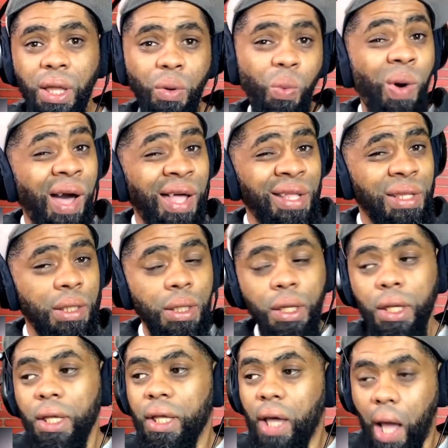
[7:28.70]
What?
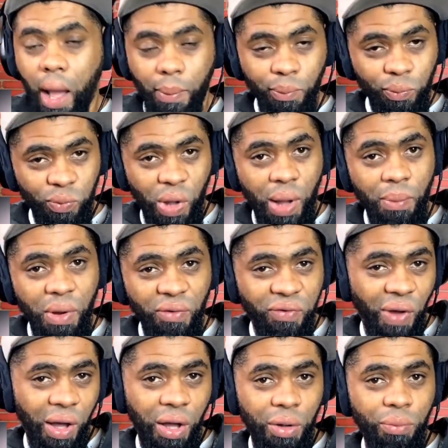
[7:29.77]
I'm a
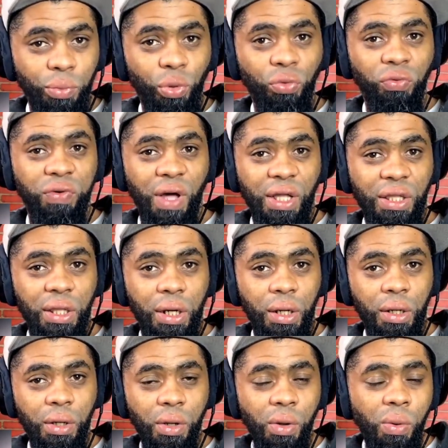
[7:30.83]
fucking bullfighter.
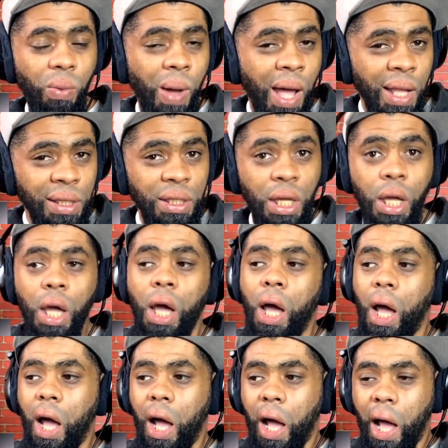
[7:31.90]
What?
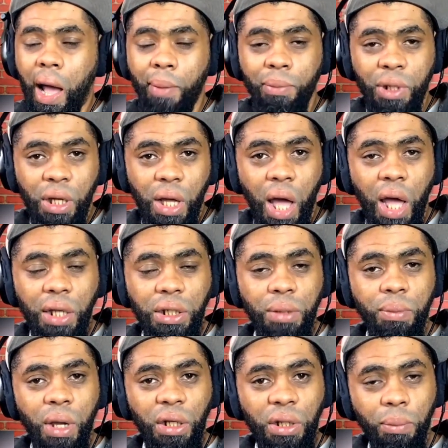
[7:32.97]
I'm the guy
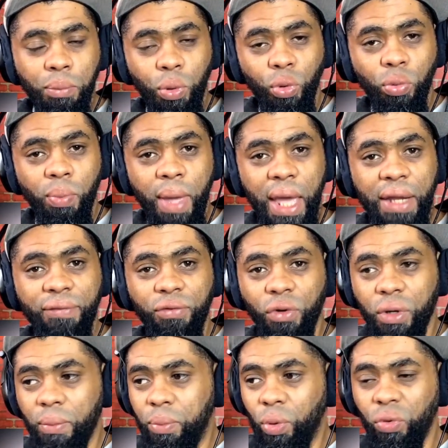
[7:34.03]
that make the bull mad
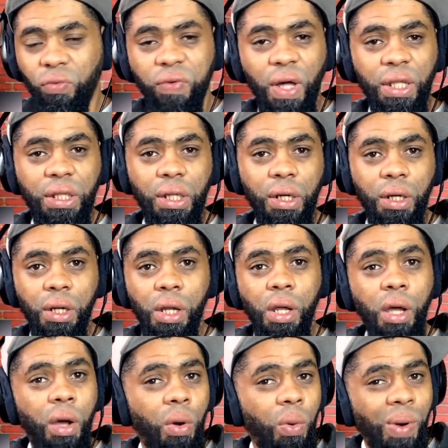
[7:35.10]
for a bullfighter.
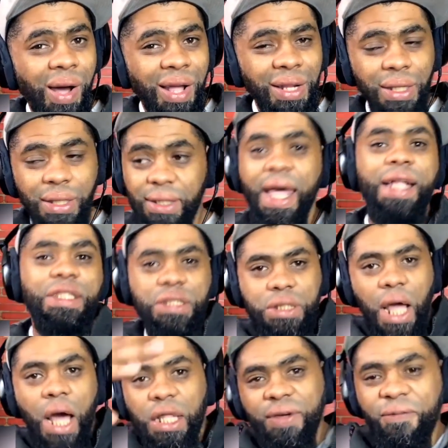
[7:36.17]
What? That's
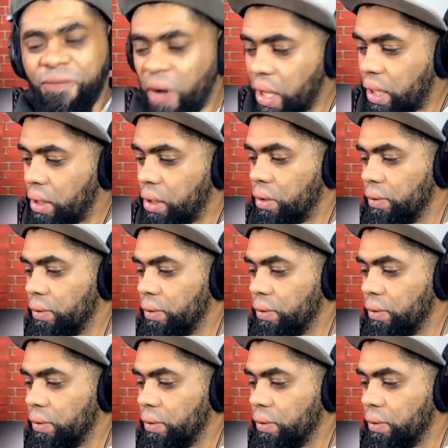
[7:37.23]
how they fucking...